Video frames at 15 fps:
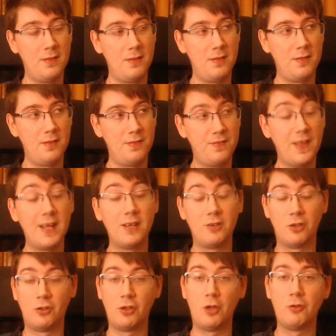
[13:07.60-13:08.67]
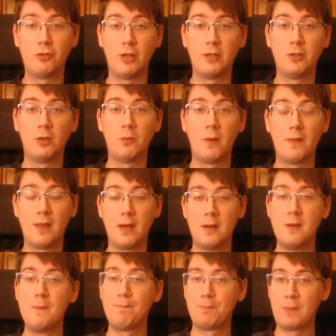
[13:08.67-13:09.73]
things associated with it,
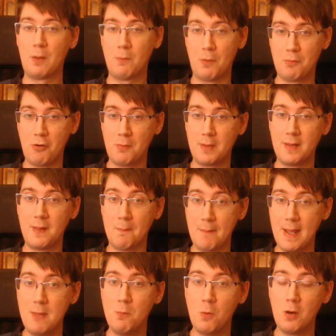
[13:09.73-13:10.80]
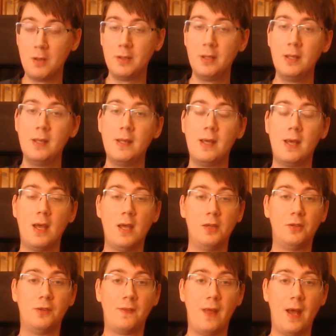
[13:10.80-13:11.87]
but probably the main one is
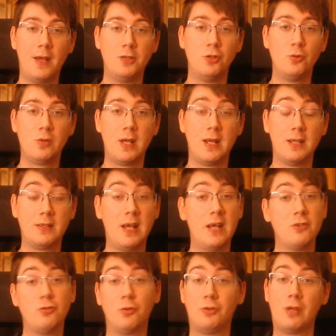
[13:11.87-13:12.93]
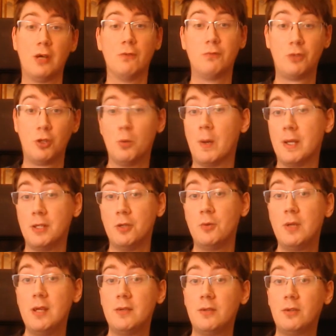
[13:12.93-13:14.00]
that you can attach yourself to a
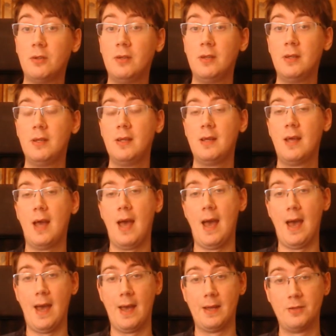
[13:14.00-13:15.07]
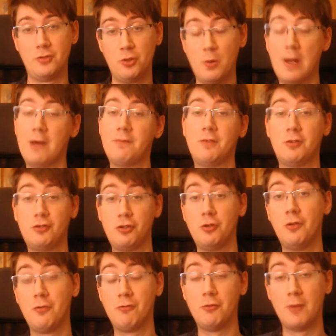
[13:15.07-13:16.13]
unit, and you have to chew through
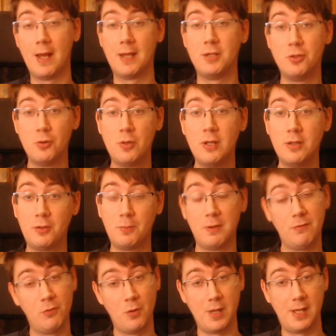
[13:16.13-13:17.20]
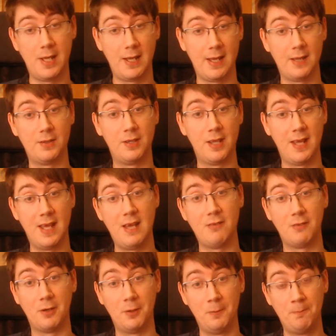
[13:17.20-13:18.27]
that unit before you can get to the hero,
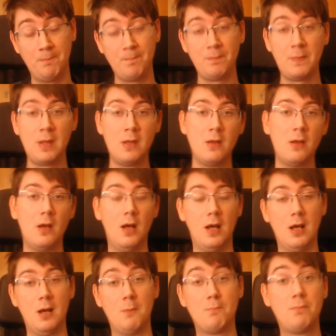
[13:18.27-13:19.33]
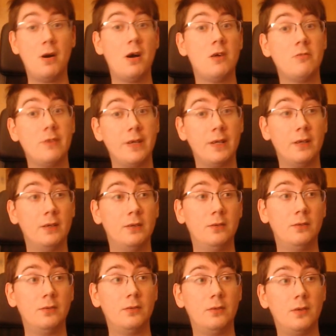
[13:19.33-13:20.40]
barring
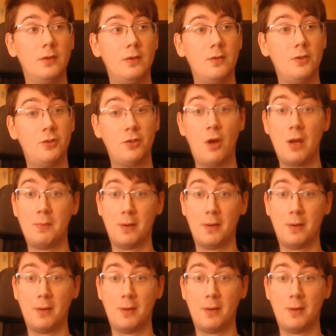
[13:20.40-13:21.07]
Sniper.